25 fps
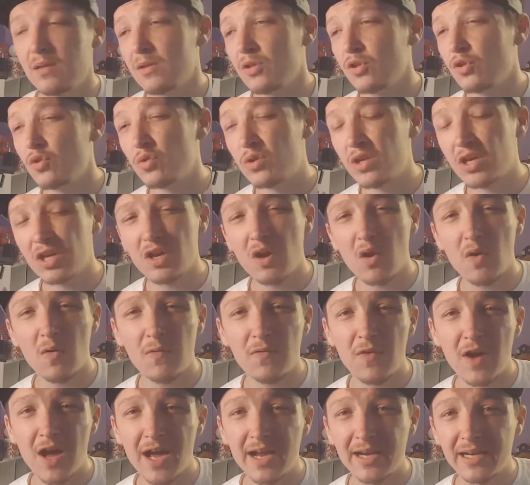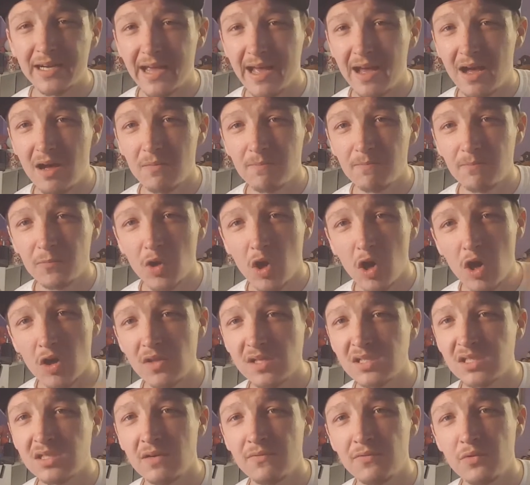you can go find out all
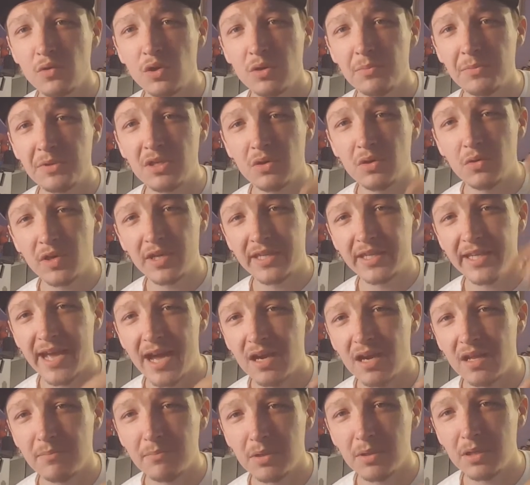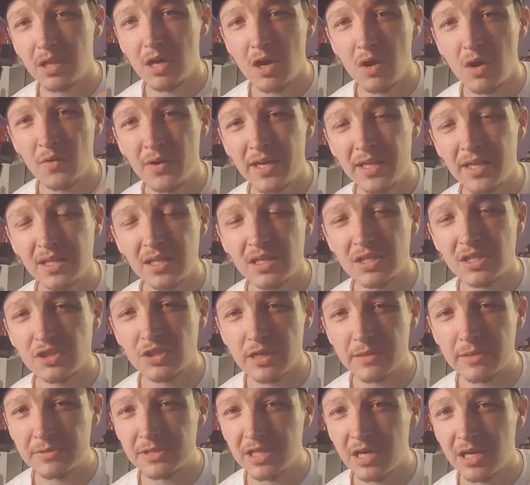the stuff you can be doing down and below in the
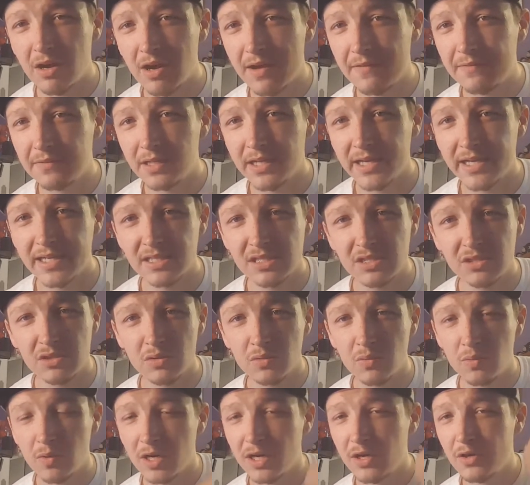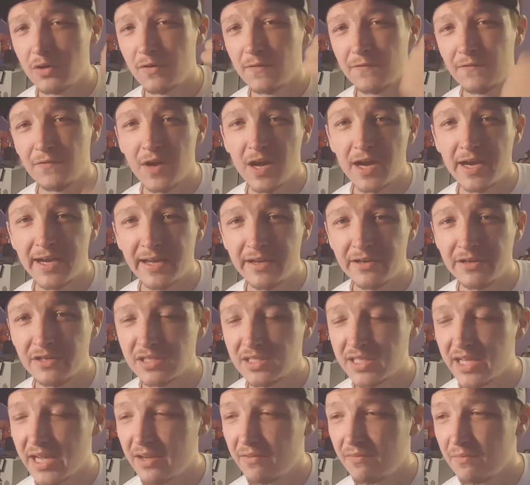description. I'll have links to where you can find out your
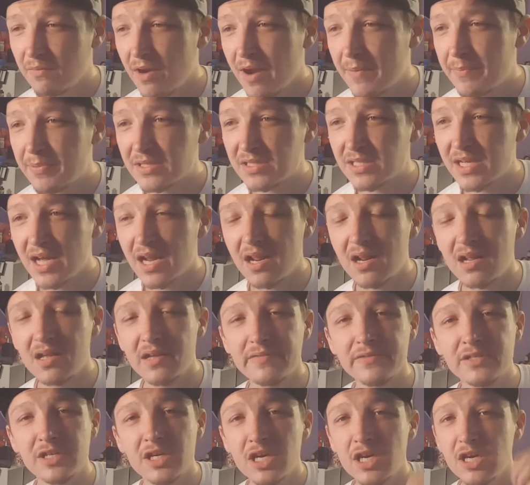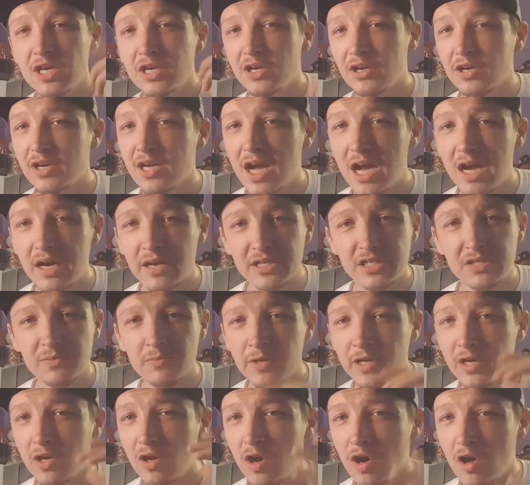state representatives, your
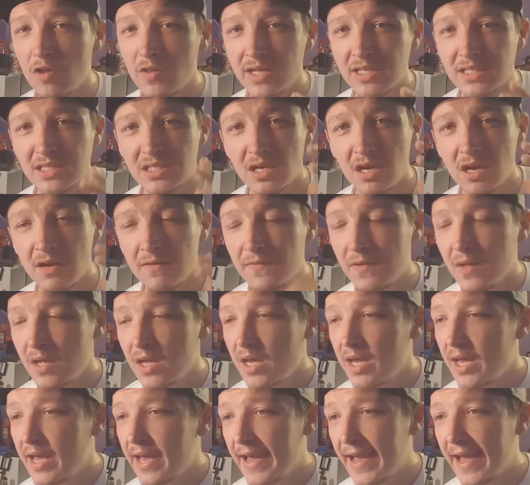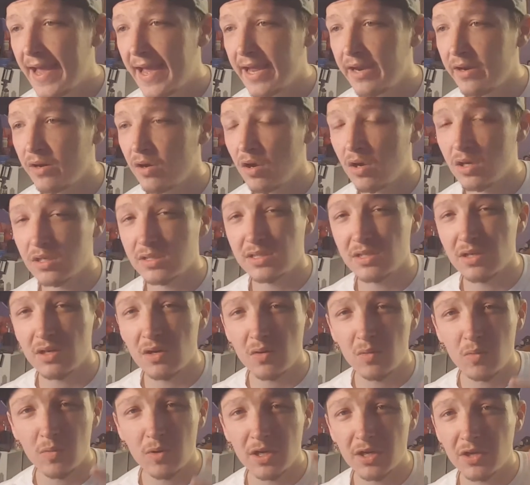congressmen, all that stuff. And
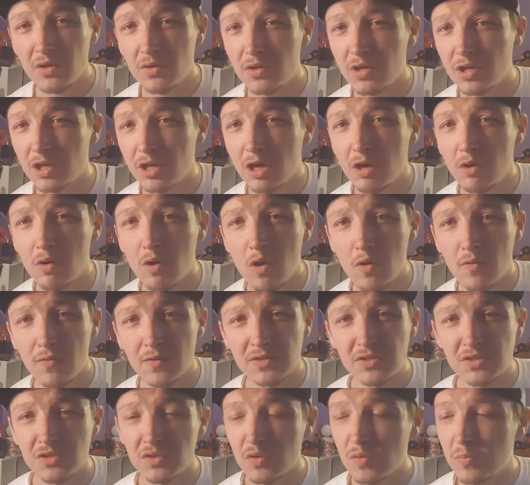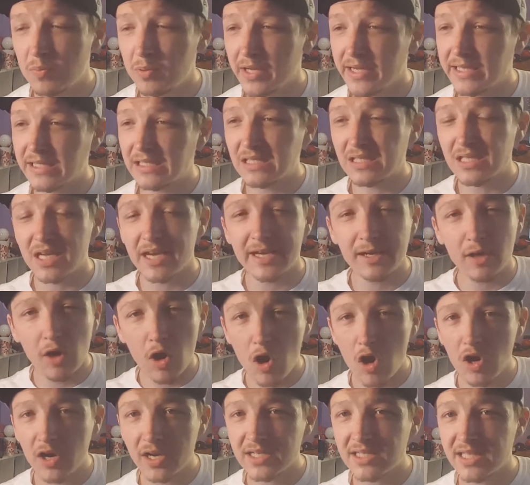also where you can go over to places like
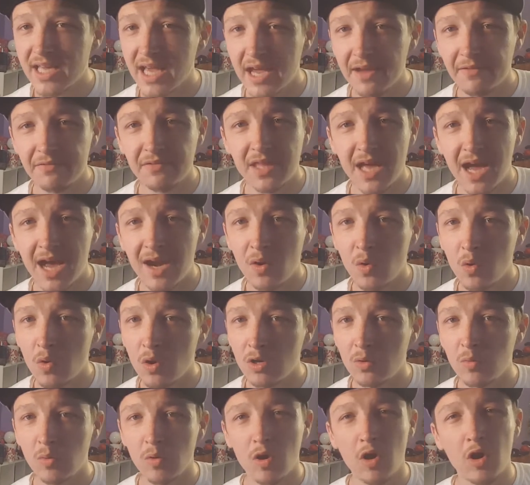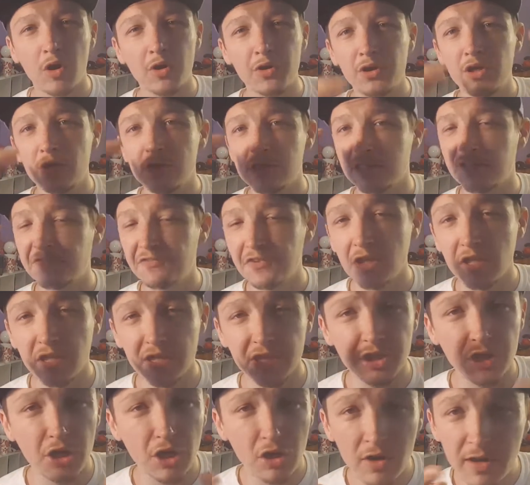august8th.org, where all you do is fill
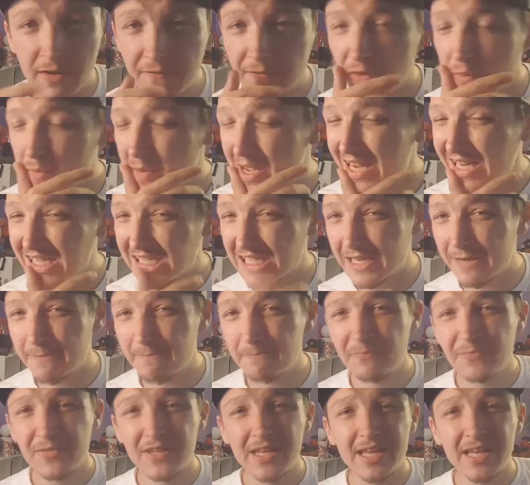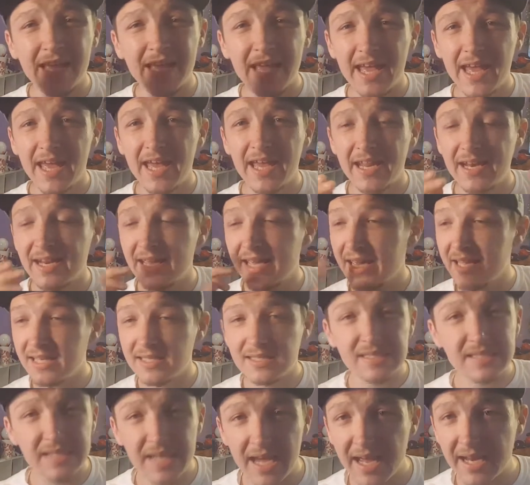in your information and hit
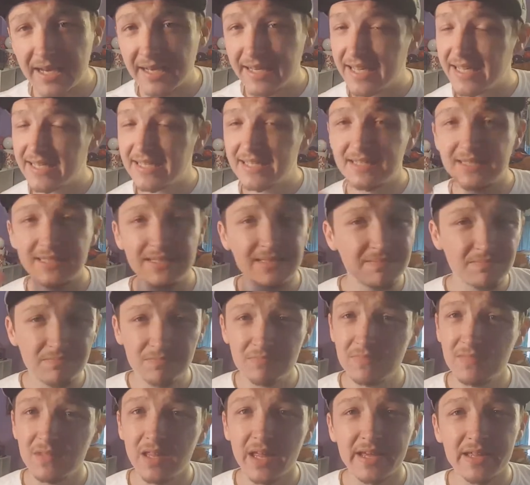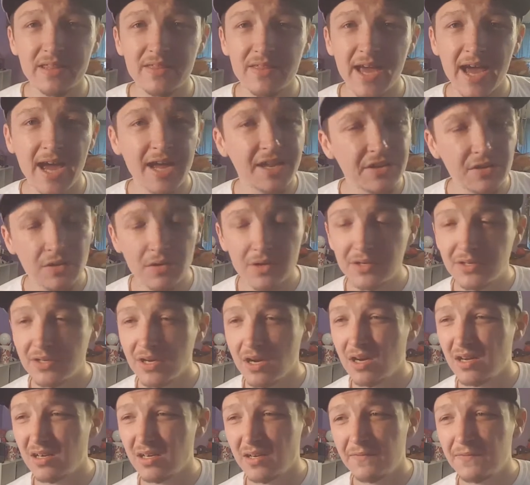send. It like that, you're
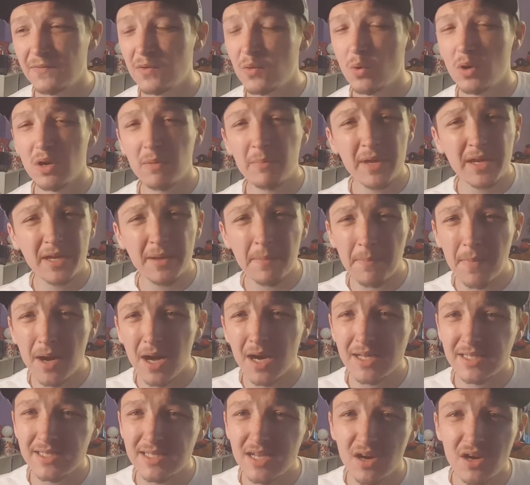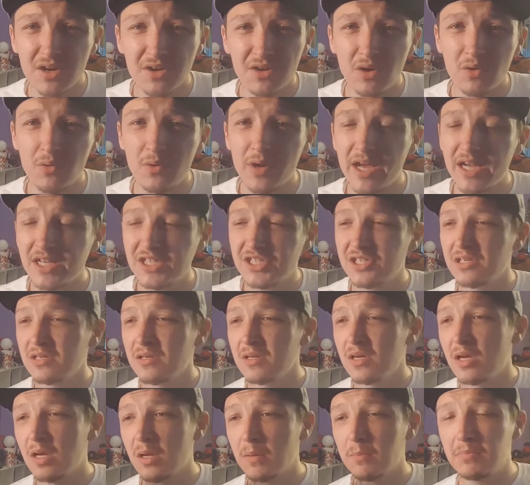done. If you want to make a monetary
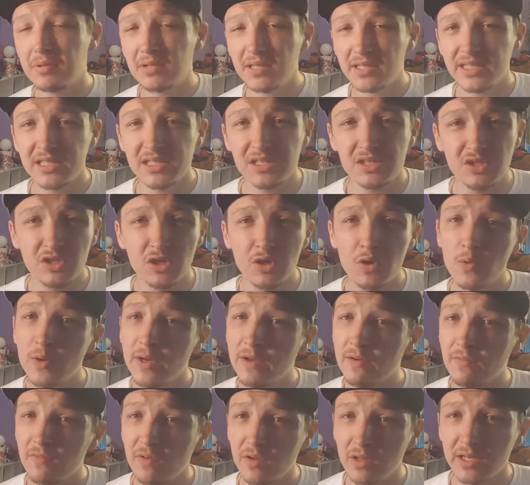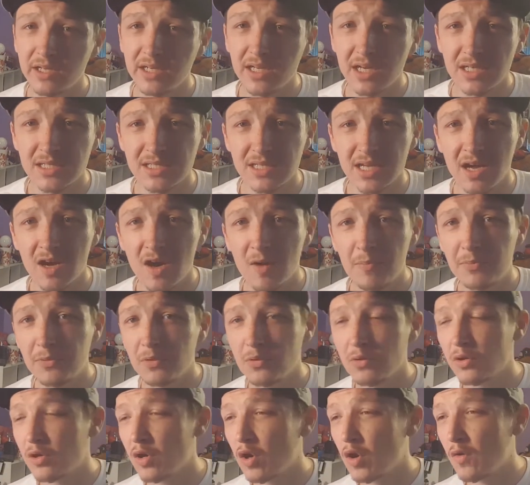donation, please do. It really does help.
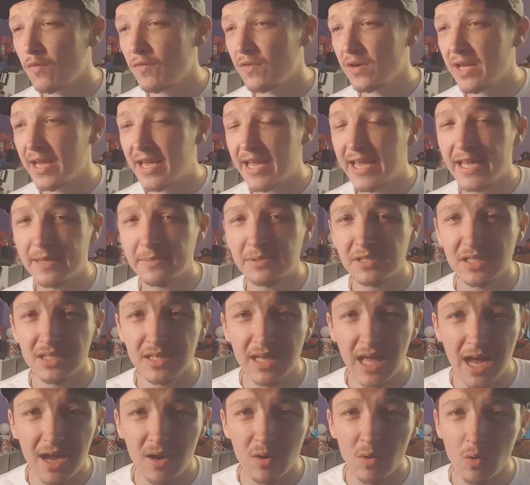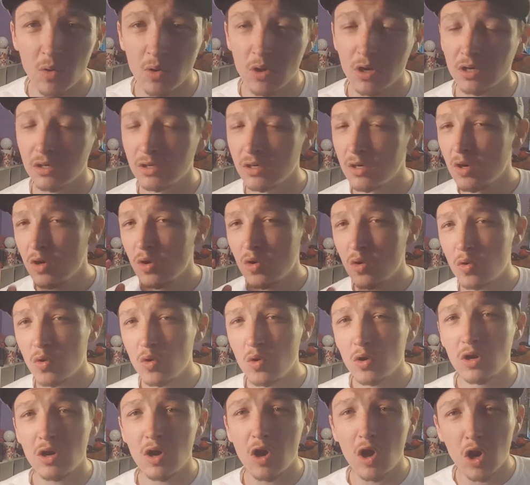You can go over to amsa.org
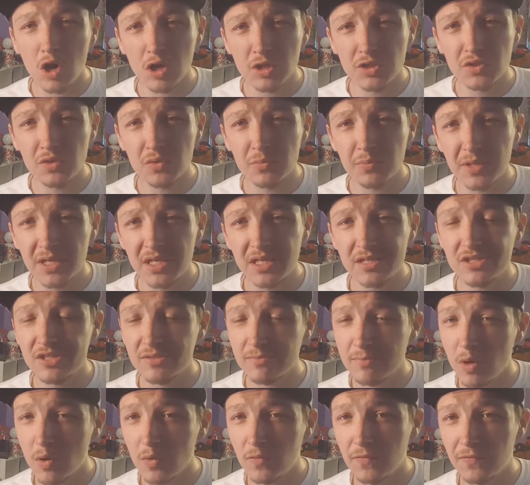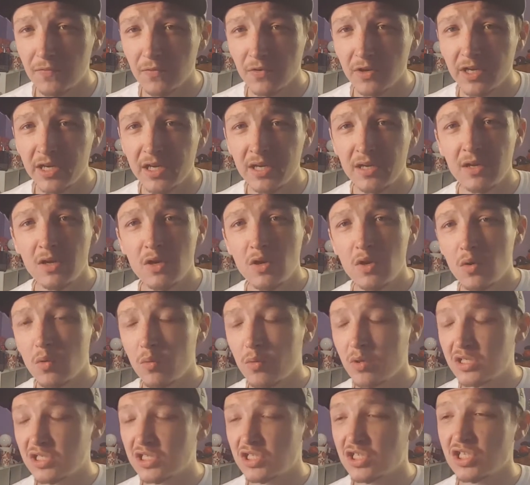or R2B Smoke Free,
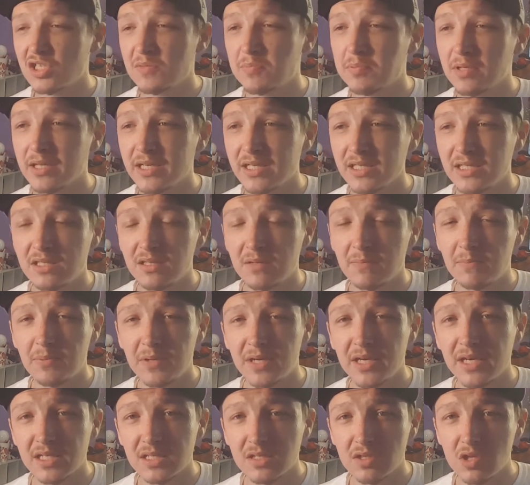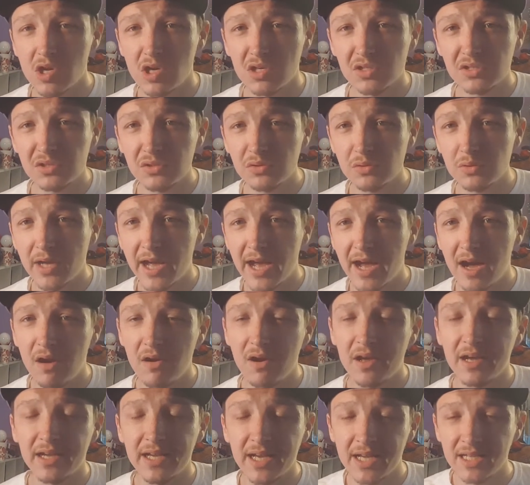which just placed the biggest lawsuit
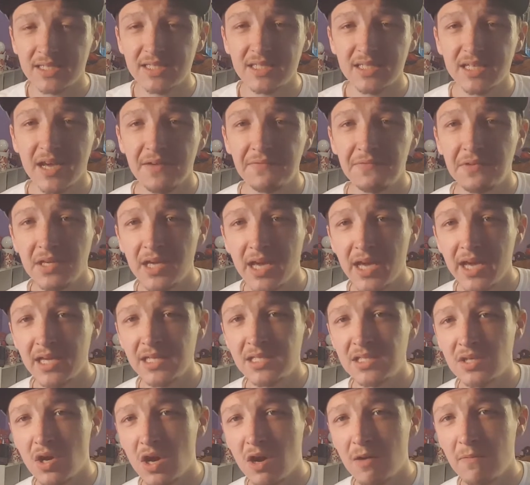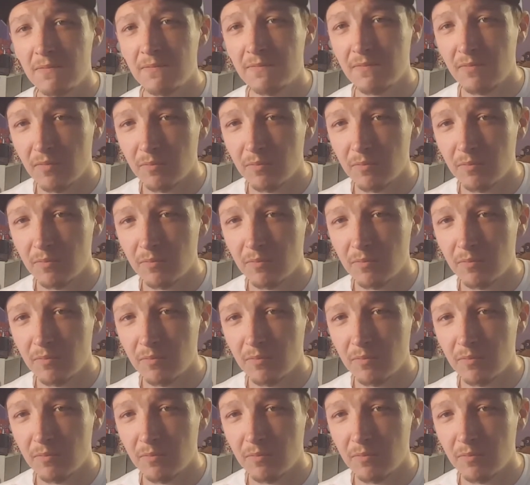out against the FDA to help